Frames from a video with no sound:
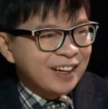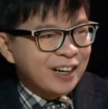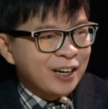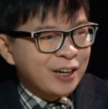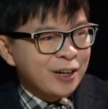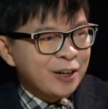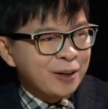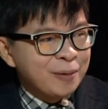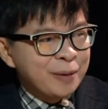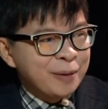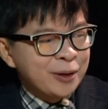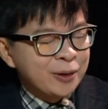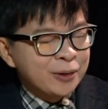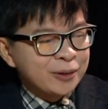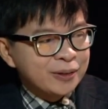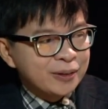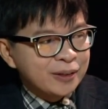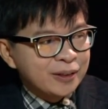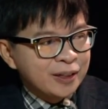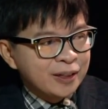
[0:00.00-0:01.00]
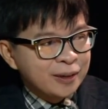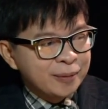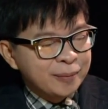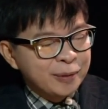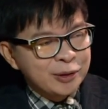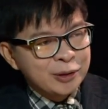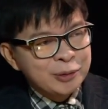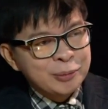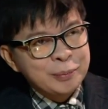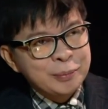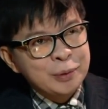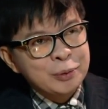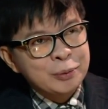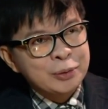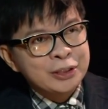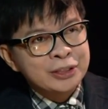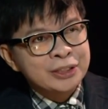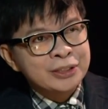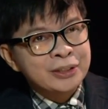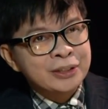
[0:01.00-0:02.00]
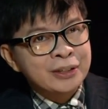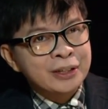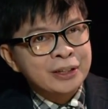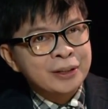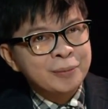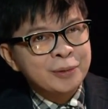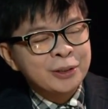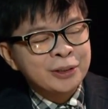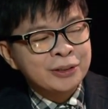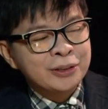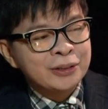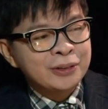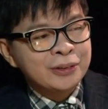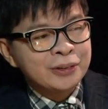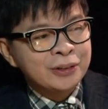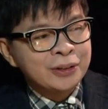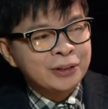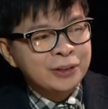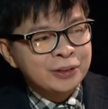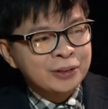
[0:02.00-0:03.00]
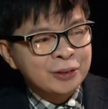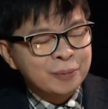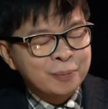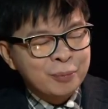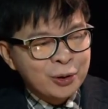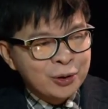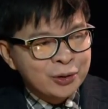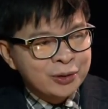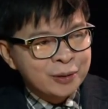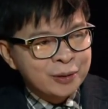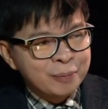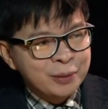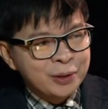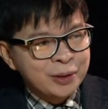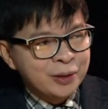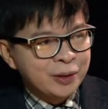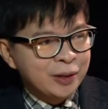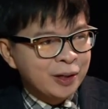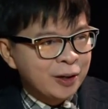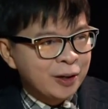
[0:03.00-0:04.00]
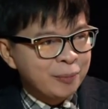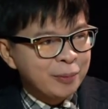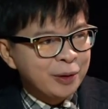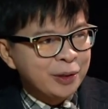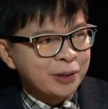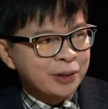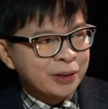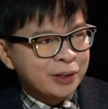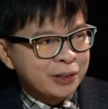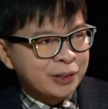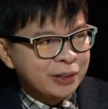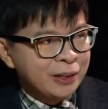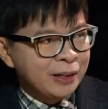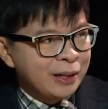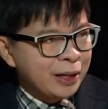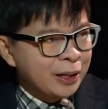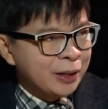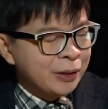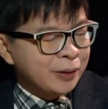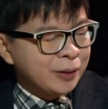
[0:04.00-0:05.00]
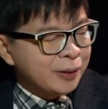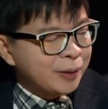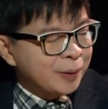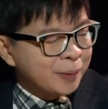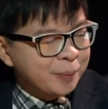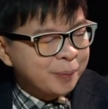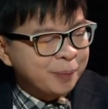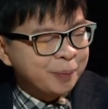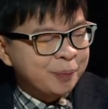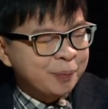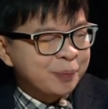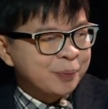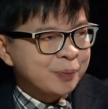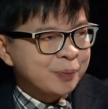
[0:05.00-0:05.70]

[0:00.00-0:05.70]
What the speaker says: How about if you would describe the topography? How many are the land